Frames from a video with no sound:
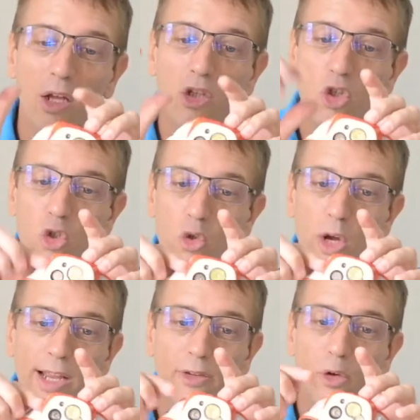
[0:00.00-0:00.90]

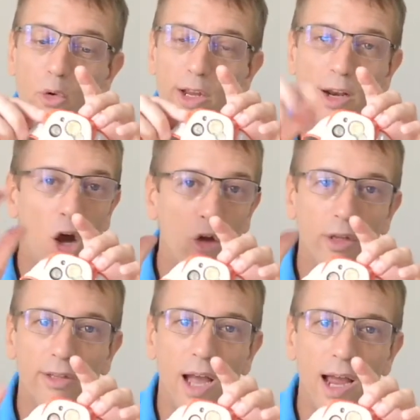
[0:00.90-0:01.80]
straight to it all
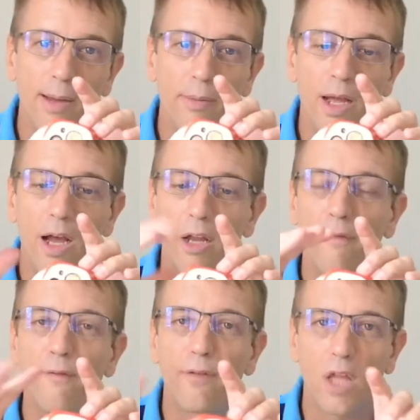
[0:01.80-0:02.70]
the time on
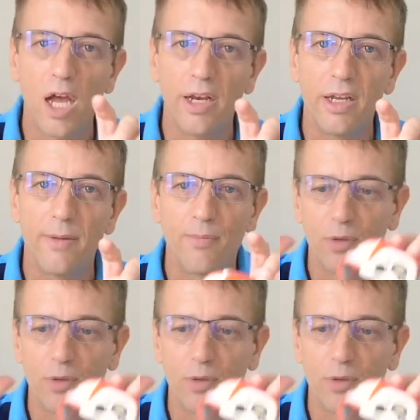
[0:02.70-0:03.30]
flood,